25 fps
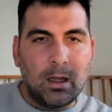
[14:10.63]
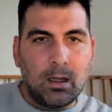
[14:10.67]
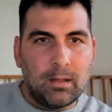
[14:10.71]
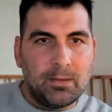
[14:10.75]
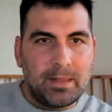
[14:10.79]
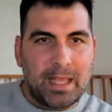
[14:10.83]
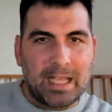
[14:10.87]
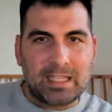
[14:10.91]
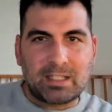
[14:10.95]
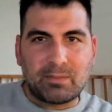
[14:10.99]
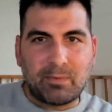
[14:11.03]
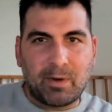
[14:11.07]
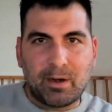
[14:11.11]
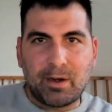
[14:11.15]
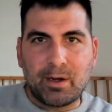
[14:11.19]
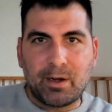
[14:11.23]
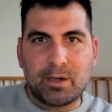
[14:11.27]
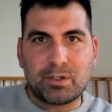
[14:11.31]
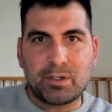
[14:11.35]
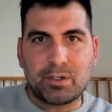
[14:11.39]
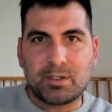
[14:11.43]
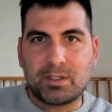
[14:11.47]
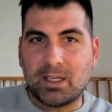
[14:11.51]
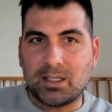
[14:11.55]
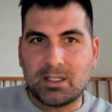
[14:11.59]
That's very
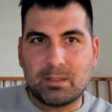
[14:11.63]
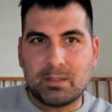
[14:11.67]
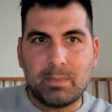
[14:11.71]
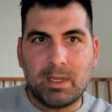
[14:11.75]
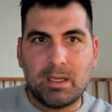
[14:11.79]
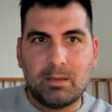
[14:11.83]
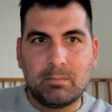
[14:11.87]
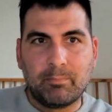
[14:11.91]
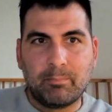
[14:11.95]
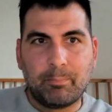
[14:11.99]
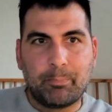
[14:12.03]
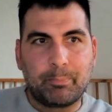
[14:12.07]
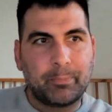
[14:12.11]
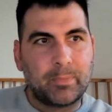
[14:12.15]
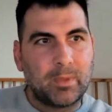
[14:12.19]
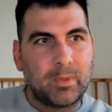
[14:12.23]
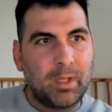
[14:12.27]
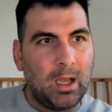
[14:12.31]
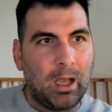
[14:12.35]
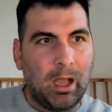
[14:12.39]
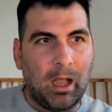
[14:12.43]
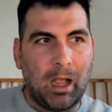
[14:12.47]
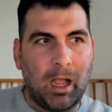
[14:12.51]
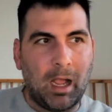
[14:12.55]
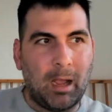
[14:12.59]
interesting to me.
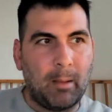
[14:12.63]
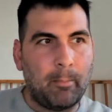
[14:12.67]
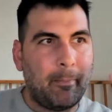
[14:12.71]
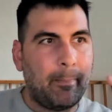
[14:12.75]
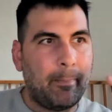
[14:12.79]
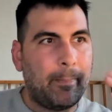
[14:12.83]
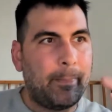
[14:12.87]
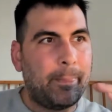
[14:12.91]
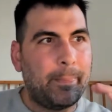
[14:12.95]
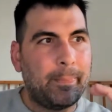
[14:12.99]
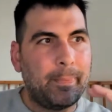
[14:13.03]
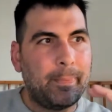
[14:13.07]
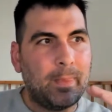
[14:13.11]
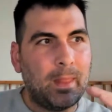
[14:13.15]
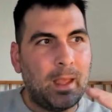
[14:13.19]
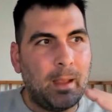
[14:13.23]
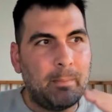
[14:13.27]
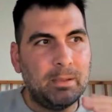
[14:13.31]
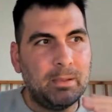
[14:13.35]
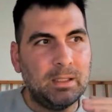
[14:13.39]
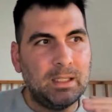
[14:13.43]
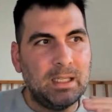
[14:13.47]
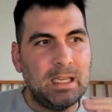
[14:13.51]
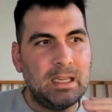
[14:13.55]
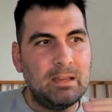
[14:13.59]
I
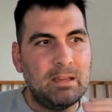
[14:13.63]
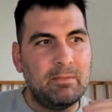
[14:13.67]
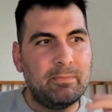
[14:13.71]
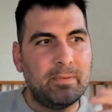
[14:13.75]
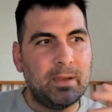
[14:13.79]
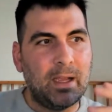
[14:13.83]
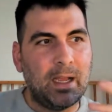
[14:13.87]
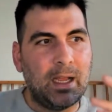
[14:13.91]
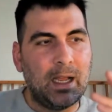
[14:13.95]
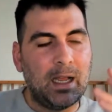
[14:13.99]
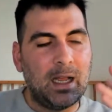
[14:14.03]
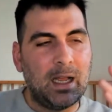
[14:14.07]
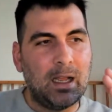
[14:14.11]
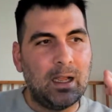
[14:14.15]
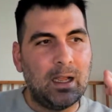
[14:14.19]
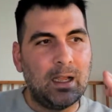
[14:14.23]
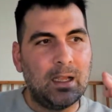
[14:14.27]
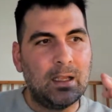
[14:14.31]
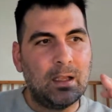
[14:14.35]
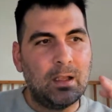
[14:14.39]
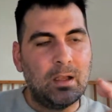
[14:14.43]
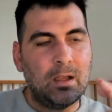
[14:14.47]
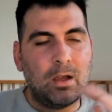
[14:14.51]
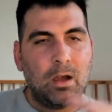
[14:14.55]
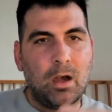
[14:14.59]
believe
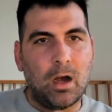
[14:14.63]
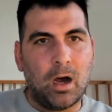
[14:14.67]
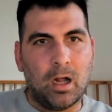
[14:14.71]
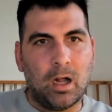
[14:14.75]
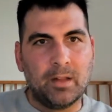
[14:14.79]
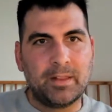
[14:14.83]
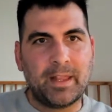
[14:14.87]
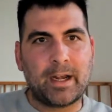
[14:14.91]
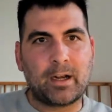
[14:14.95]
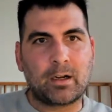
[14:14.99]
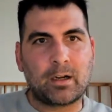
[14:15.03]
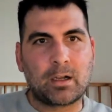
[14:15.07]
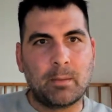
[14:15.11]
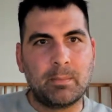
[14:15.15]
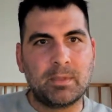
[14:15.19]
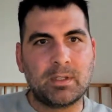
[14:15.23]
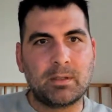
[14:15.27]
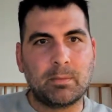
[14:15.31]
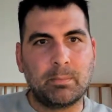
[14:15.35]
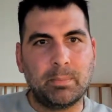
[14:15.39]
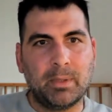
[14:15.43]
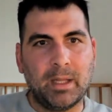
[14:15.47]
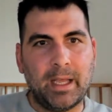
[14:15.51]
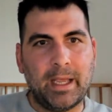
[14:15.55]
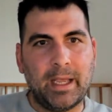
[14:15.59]
all that'll come into
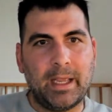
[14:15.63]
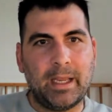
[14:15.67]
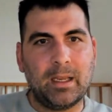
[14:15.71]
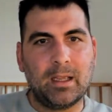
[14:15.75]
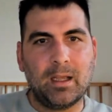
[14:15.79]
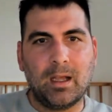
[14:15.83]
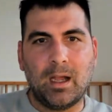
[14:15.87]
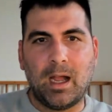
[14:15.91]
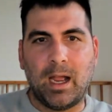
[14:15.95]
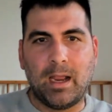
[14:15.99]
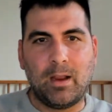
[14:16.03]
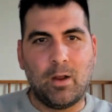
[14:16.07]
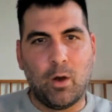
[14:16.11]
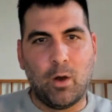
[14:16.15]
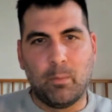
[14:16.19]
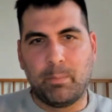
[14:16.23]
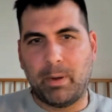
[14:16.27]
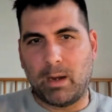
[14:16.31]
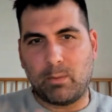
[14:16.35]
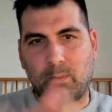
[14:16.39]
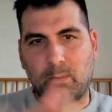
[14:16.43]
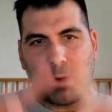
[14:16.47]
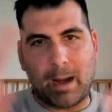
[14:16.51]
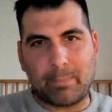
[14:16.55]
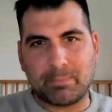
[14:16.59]
play. I hope I
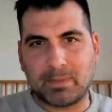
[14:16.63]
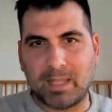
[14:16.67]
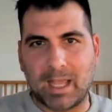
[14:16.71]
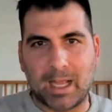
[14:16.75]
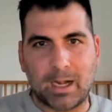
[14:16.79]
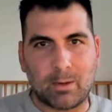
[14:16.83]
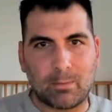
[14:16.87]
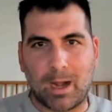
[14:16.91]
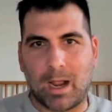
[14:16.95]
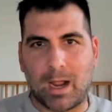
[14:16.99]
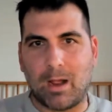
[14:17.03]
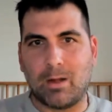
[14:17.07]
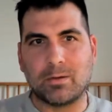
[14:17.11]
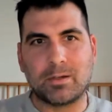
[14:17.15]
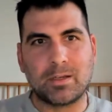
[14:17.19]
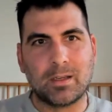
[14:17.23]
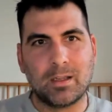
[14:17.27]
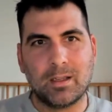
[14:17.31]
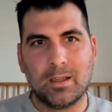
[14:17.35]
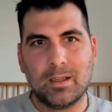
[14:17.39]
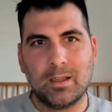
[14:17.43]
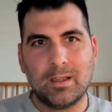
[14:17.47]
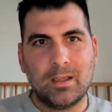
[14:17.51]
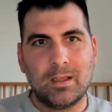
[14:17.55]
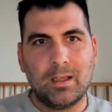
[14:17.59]
wrap that around
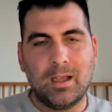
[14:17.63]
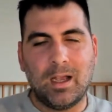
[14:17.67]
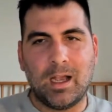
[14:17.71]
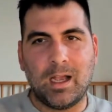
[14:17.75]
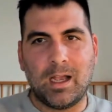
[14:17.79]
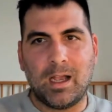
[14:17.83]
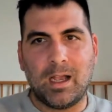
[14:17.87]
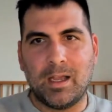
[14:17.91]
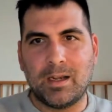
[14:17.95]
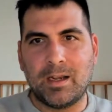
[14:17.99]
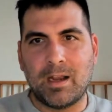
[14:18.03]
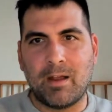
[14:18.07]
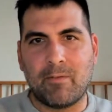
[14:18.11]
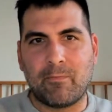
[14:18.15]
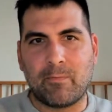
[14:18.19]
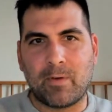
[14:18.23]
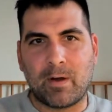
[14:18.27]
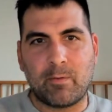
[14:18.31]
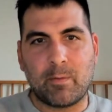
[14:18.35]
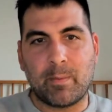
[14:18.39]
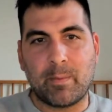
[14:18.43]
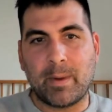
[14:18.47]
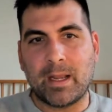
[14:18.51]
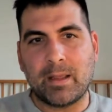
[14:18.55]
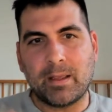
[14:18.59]
enough for
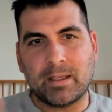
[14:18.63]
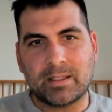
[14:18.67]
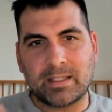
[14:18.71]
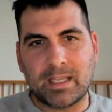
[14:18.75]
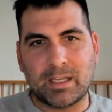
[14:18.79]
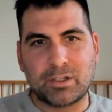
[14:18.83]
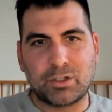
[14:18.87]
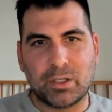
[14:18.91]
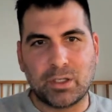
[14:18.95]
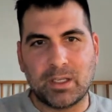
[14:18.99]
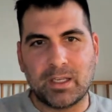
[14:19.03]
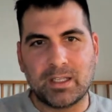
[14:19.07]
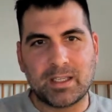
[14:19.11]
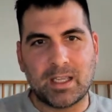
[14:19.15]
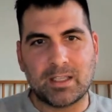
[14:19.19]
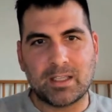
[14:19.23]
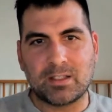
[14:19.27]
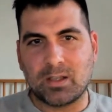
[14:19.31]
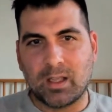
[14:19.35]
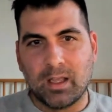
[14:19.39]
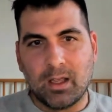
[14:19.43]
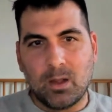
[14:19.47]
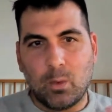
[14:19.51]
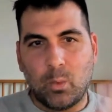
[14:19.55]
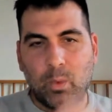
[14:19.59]
everybody. Essentially, is
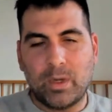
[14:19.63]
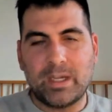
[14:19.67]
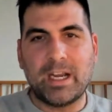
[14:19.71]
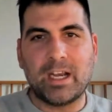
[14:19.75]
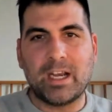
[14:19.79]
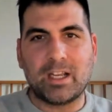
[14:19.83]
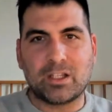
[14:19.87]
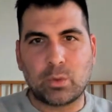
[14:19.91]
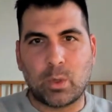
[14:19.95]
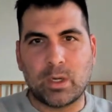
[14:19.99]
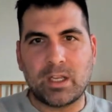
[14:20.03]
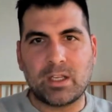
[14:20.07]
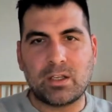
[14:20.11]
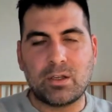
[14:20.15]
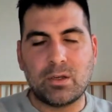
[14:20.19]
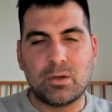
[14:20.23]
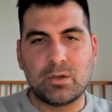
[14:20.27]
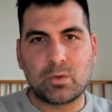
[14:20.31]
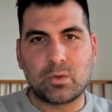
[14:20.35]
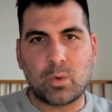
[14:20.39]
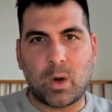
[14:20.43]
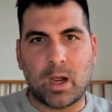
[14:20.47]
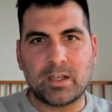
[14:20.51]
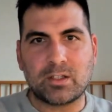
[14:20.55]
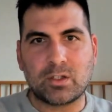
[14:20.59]
we need a 22
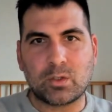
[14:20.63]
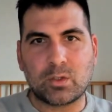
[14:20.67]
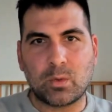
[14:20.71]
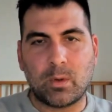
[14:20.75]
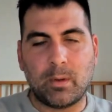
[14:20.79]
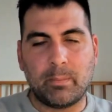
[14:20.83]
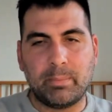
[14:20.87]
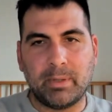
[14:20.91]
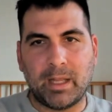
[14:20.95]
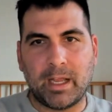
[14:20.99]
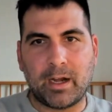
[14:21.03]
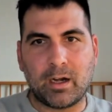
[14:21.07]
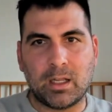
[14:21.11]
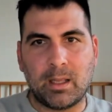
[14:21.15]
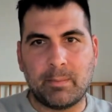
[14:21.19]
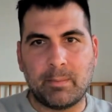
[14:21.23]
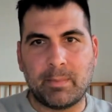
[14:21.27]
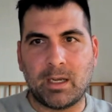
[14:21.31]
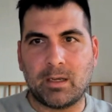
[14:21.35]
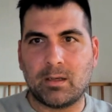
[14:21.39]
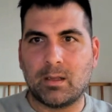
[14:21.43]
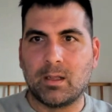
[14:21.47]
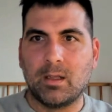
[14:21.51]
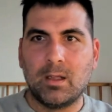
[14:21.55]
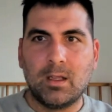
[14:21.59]
squad player
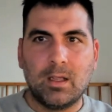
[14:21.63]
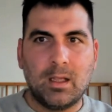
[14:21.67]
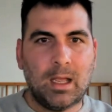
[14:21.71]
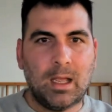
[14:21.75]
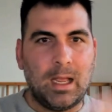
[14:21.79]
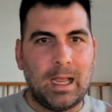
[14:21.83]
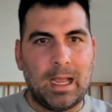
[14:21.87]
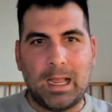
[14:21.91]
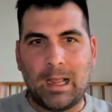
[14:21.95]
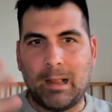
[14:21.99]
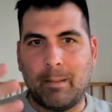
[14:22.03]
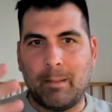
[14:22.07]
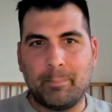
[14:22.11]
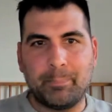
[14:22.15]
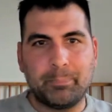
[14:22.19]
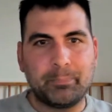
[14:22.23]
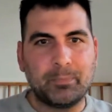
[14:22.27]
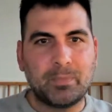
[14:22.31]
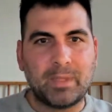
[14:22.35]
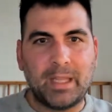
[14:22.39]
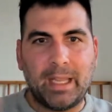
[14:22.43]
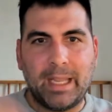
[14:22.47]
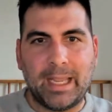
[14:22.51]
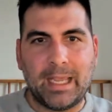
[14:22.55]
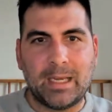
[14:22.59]
limit,
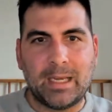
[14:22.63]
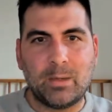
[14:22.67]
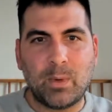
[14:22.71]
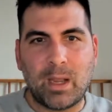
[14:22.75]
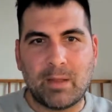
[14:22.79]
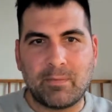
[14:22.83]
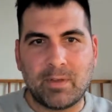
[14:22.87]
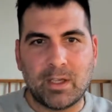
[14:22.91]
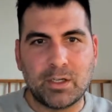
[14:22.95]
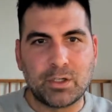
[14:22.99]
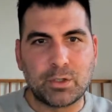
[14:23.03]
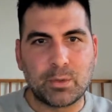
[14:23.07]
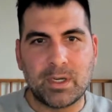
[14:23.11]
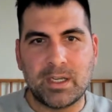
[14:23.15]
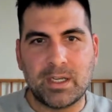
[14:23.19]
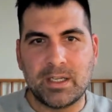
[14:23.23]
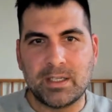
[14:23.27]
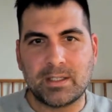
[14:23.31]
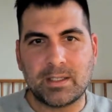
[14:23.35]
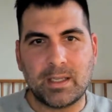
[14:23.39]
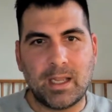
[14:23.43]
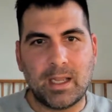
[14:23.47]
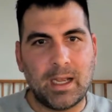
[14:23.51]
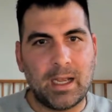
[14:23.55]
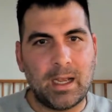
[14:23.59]
and we have
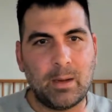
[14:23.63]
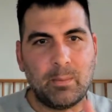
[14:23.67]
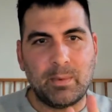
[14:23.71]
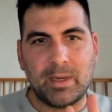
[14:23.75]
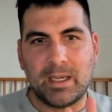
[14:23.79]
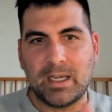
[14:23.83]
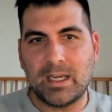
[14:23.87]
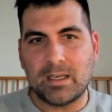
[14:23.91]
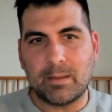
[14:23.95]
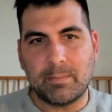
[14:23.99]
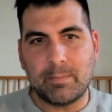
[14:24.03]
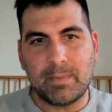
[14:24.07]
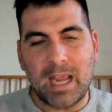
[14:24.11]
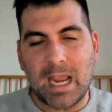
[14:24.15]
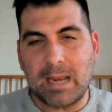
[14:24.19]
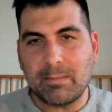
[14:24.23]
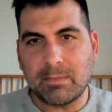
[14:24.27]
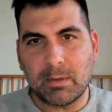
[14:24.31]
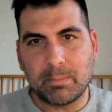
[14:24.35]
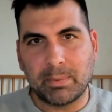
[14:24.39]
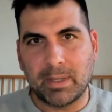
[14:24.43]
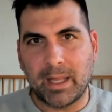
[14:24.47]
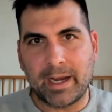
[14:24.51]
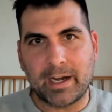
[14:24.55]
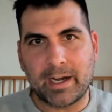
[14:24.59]
injuries. We need to name the
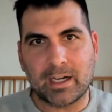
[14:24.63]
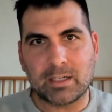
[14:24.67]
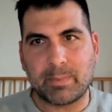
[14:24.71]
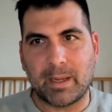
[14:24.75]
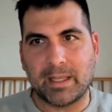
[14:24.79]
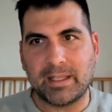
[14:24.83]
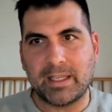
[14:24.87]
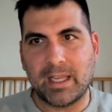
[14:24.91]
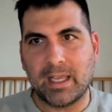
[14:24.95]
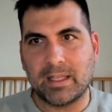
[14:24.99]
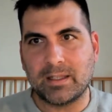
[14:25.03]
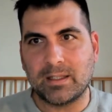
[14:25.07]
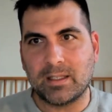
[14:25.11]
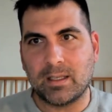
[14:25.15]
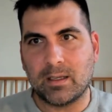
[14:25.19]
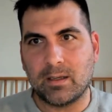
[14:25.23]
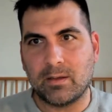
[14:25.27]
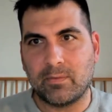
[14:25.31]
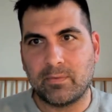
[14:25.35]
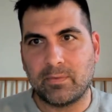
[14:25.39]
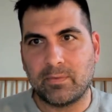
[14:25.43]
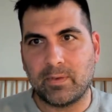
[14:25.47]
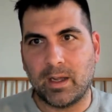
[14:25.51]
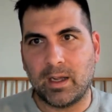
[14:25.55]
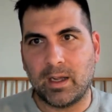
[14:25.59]
players by the end of